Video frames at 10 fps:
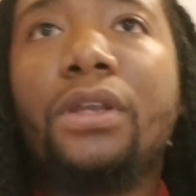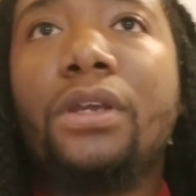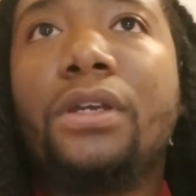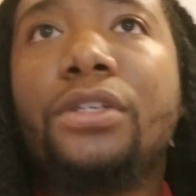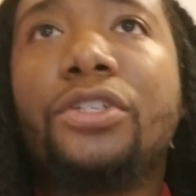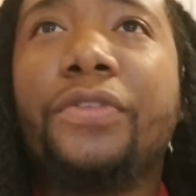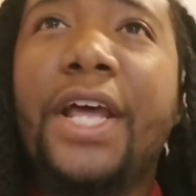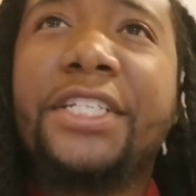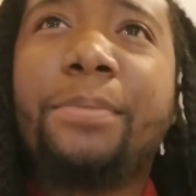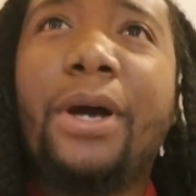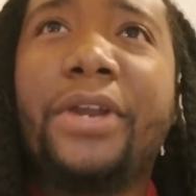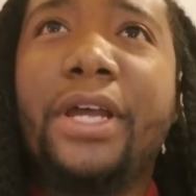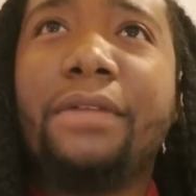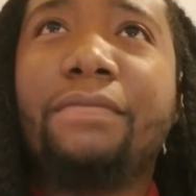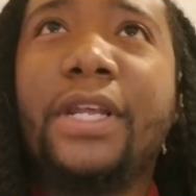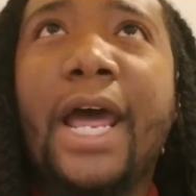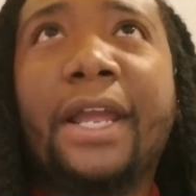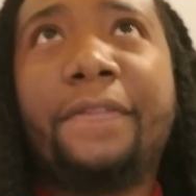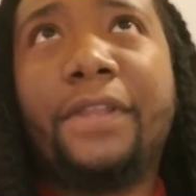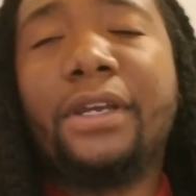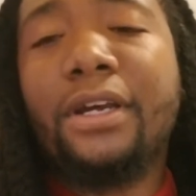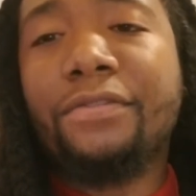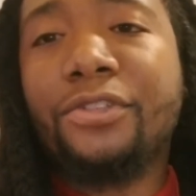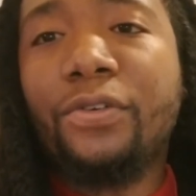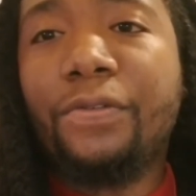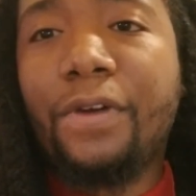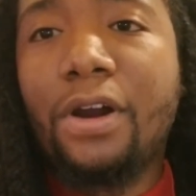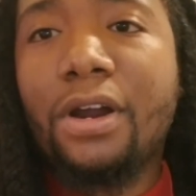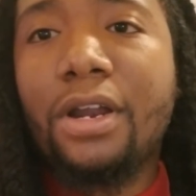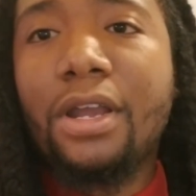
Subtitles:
So that's about it that I can think of so far.